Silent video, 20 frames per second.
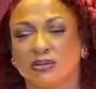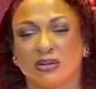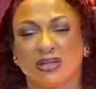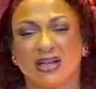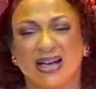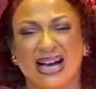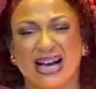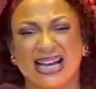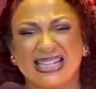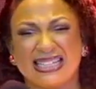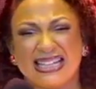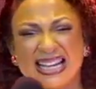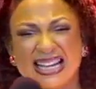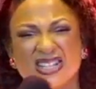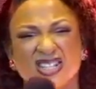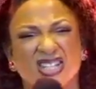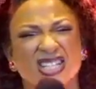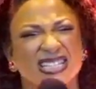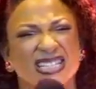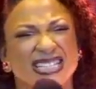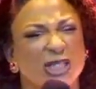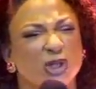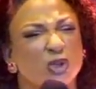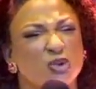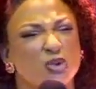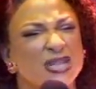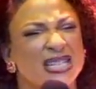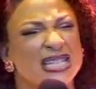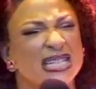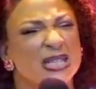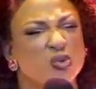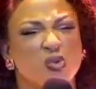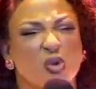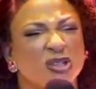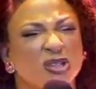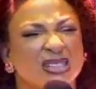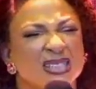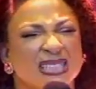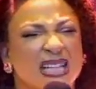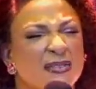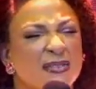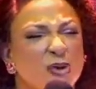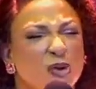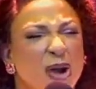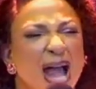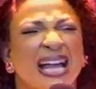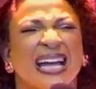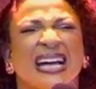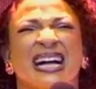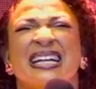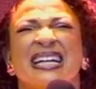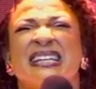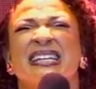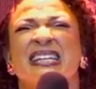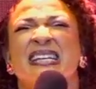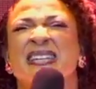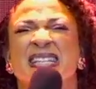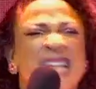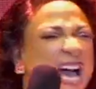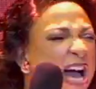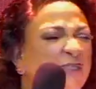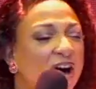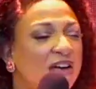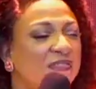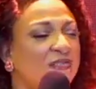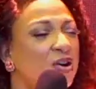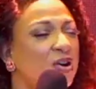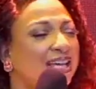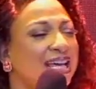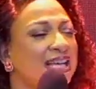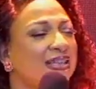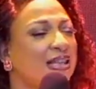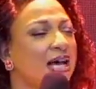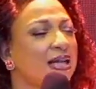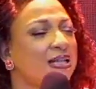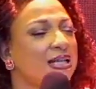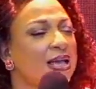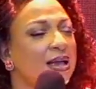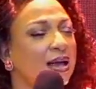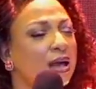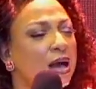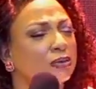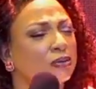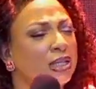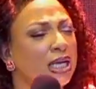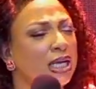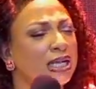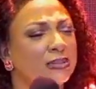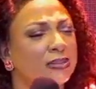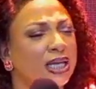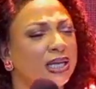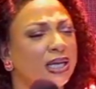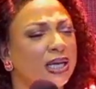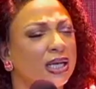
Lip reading: And I settled it once and for all. I can never forget that encounter in my life.